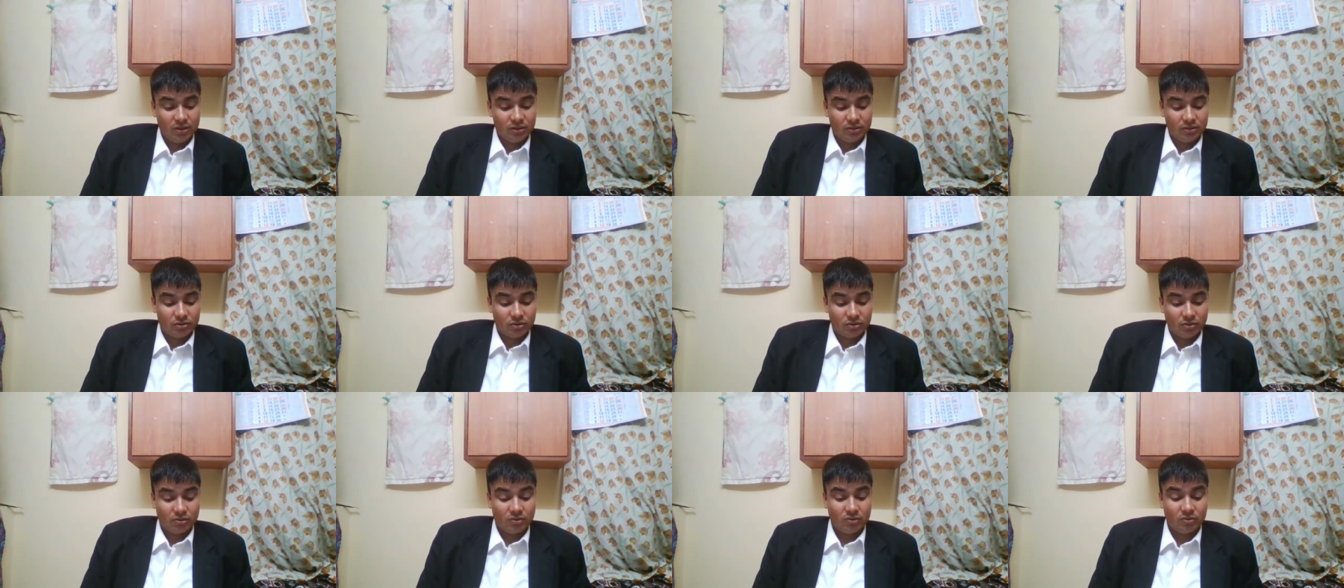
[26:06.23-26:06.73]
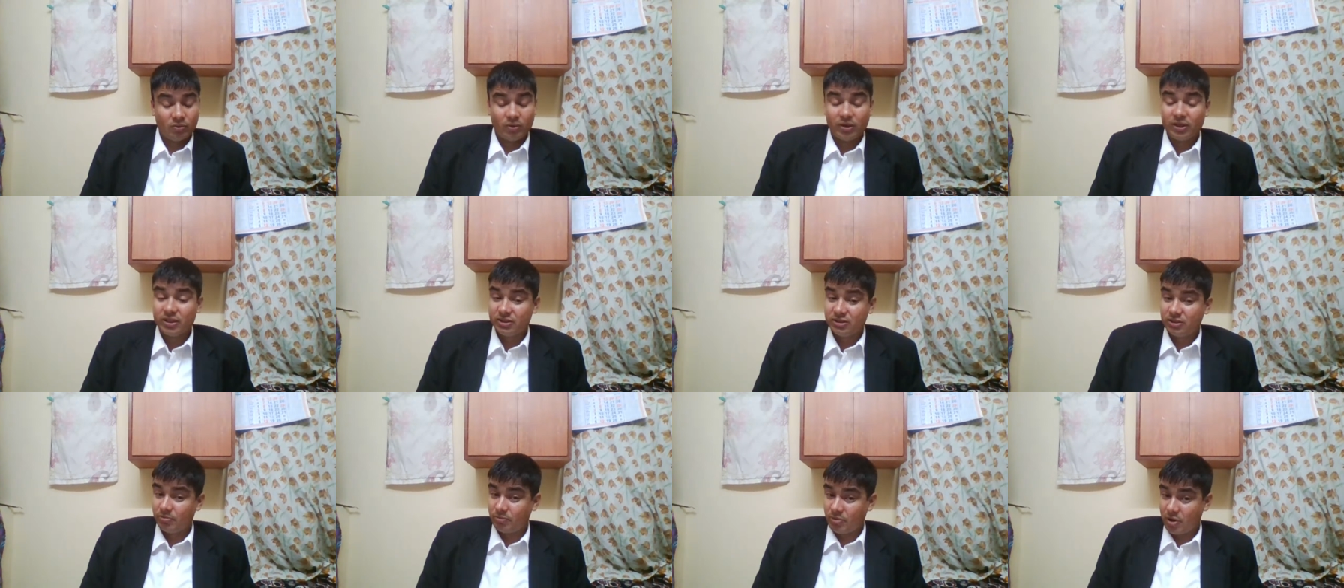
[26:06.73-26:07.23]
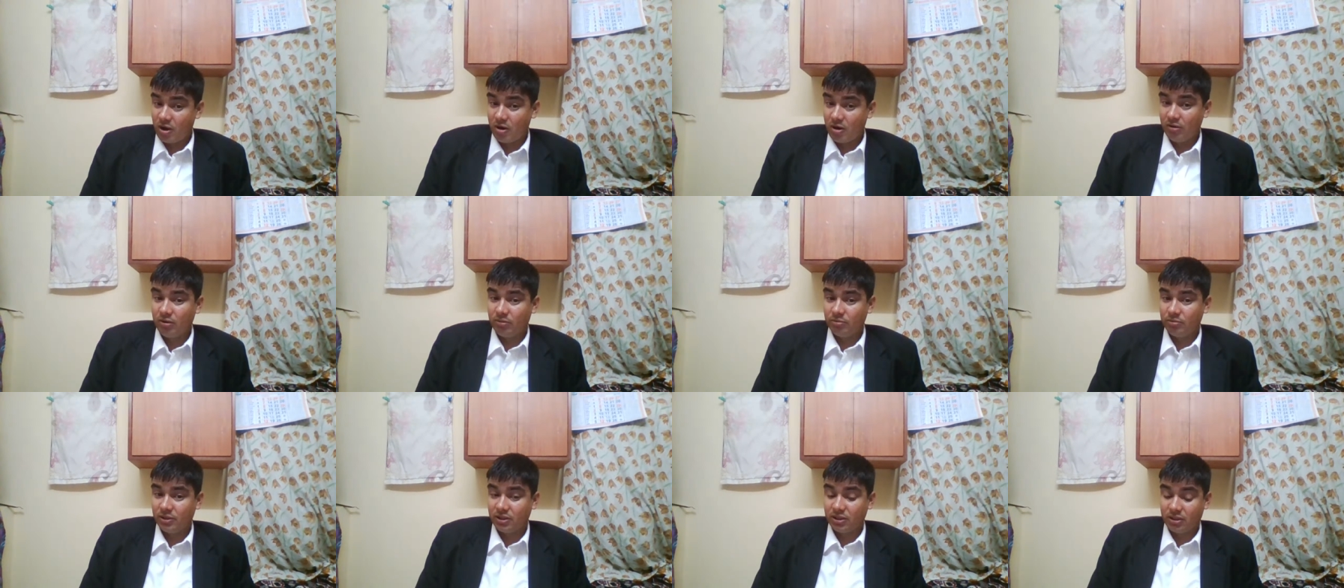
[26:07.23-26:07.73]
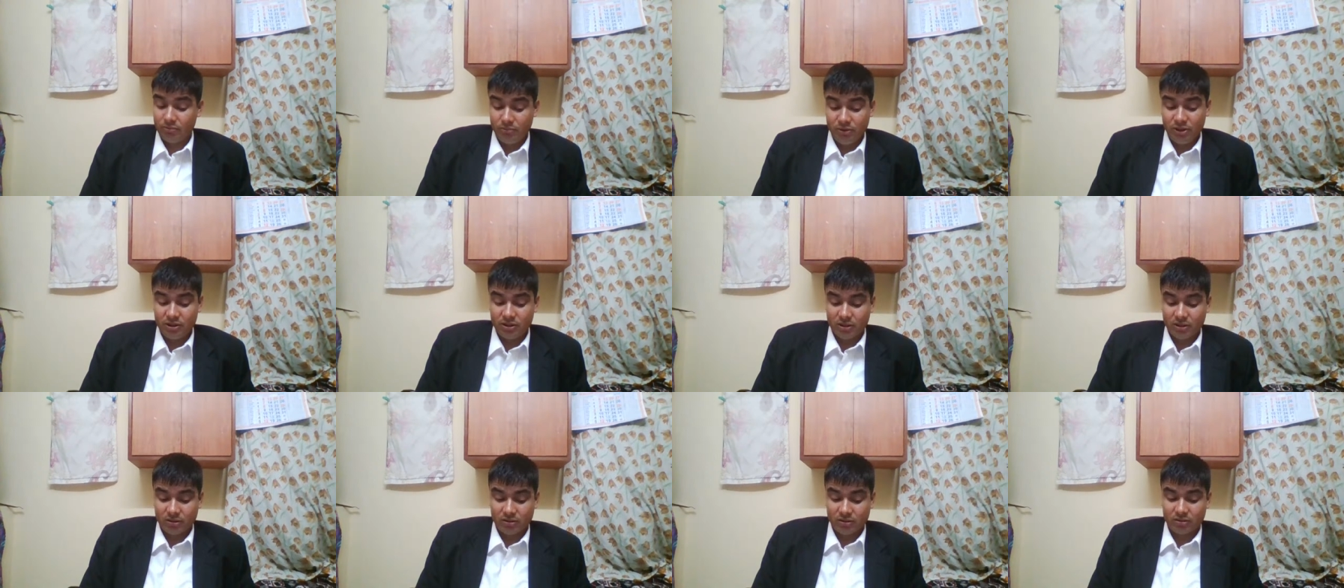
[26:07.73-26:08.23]
So what is the power of the
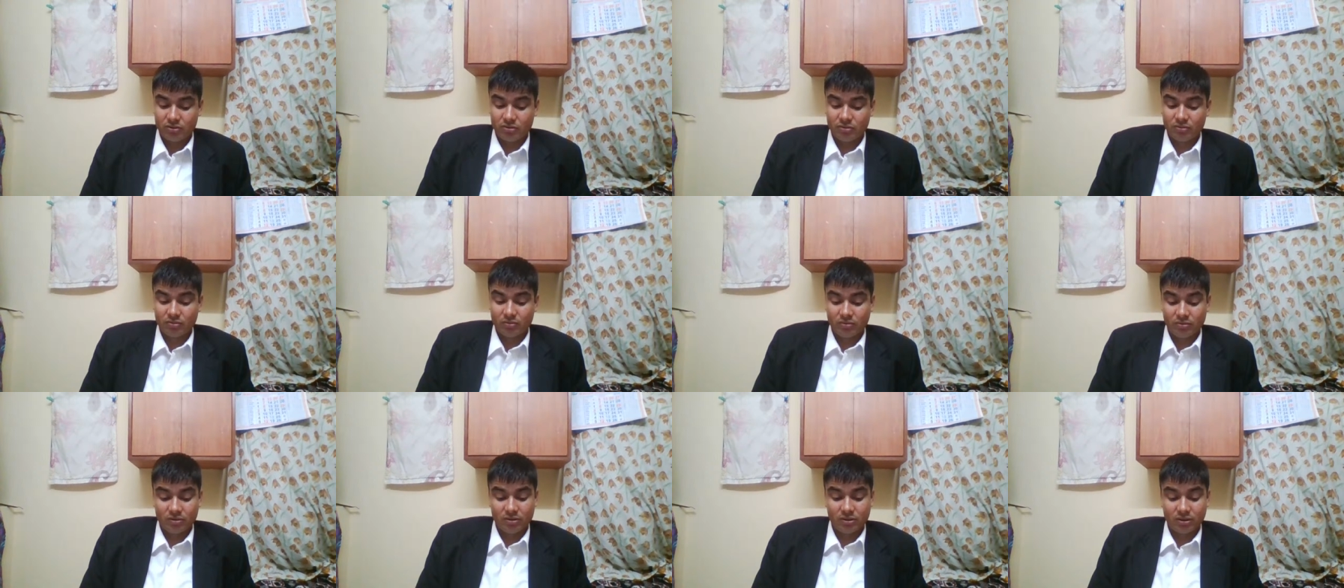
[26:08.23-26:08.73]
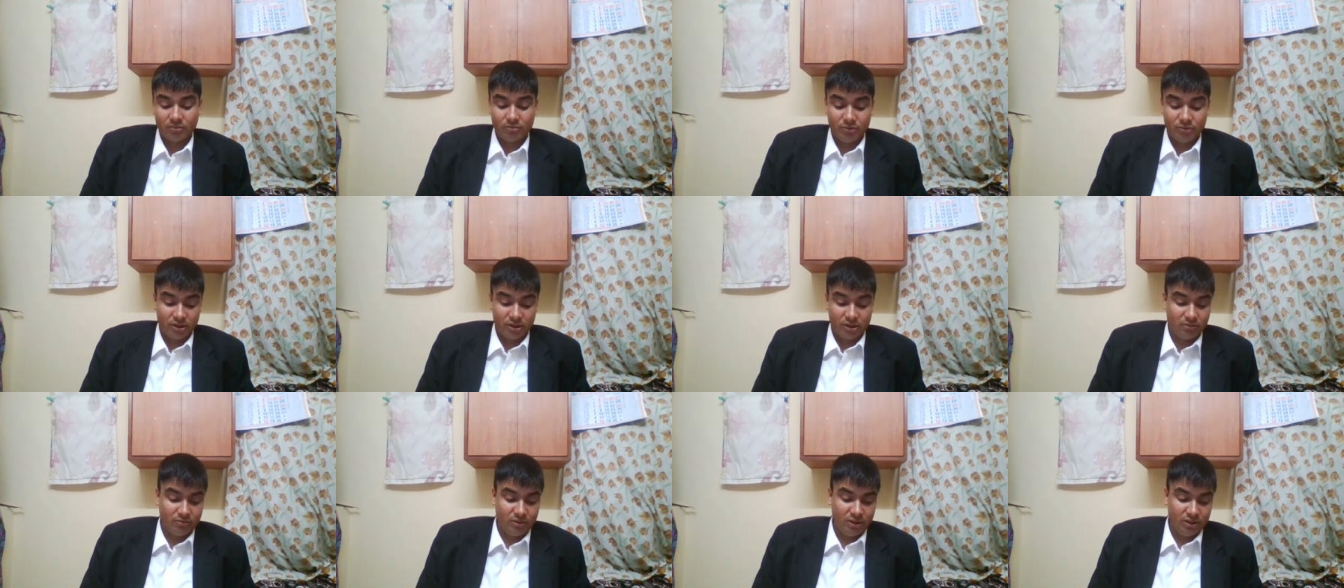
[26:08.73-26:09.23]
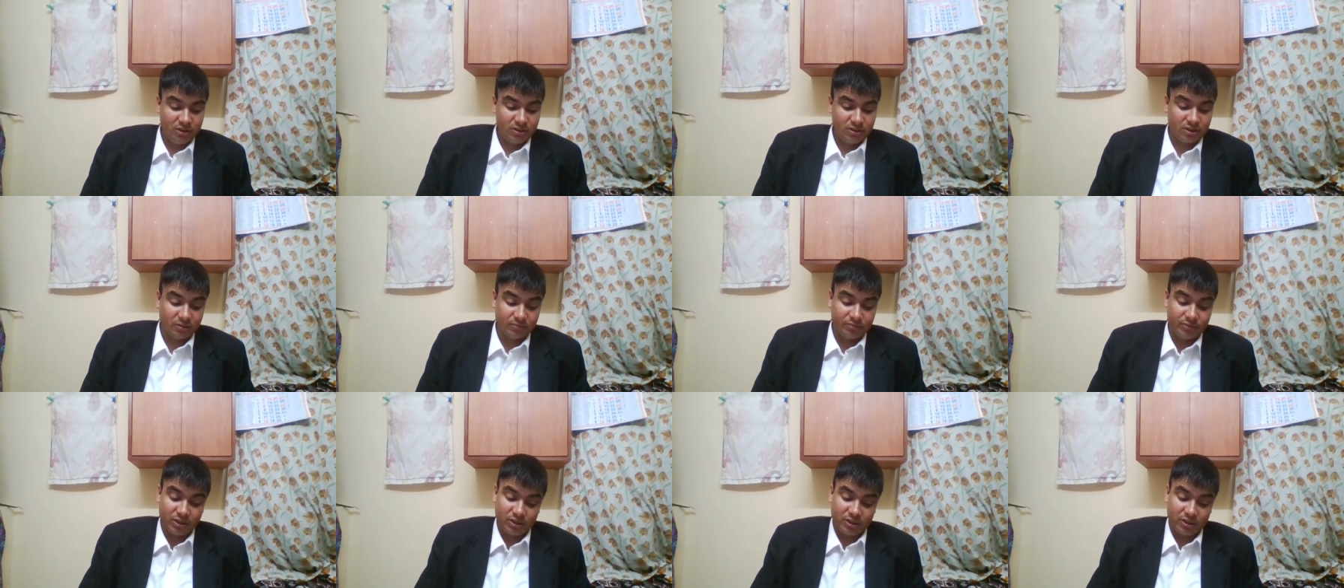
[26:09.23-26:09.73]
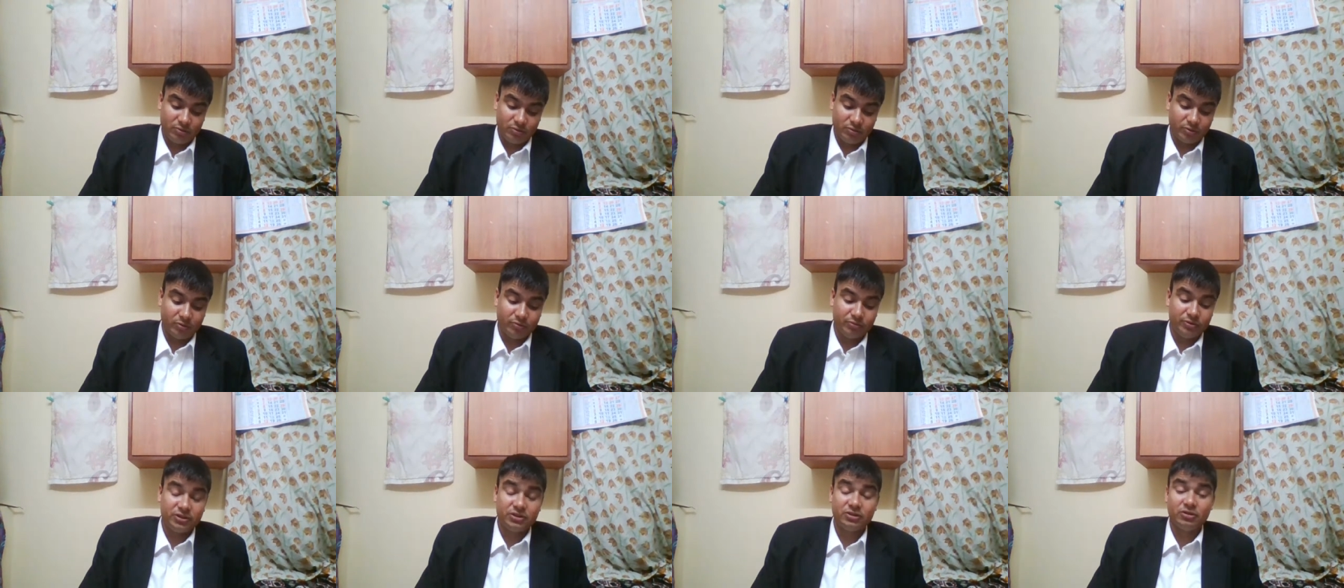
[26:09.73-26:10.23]
commission? So commission means subject to
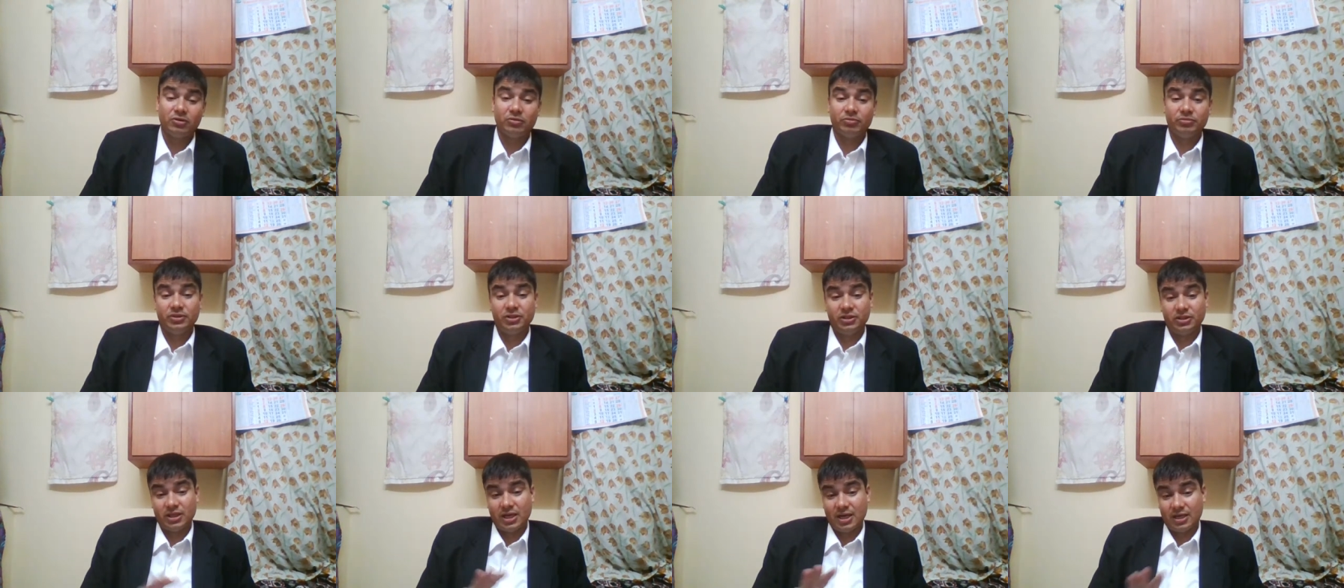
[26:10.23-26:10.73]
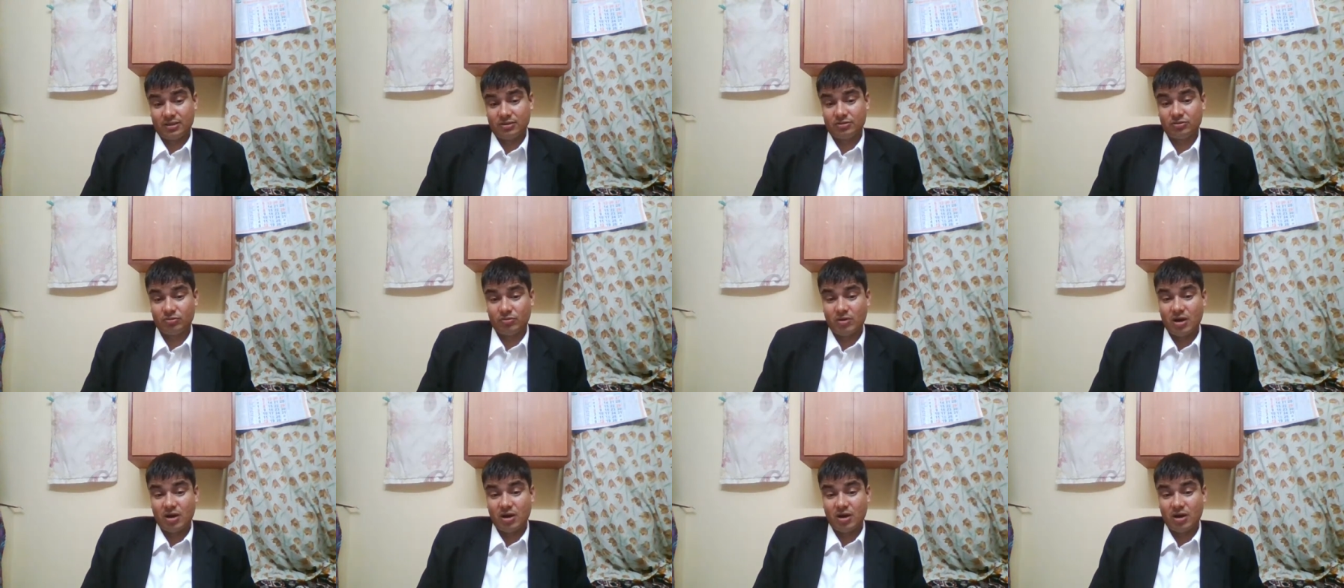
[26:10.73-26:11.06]
provision of this act.